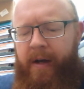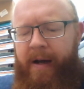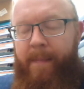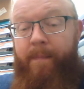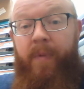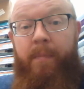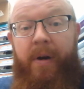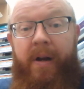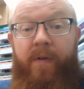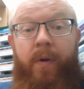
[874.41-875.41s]

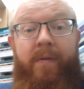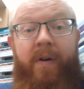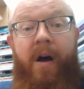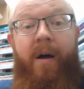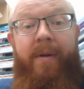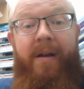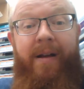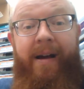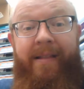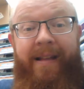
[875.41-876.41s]
But if you leave a comment,
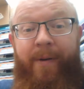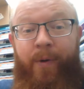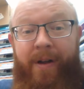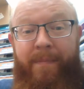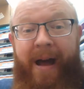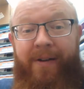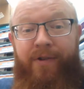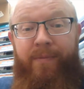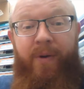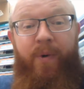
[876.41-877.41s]
that will get back to me.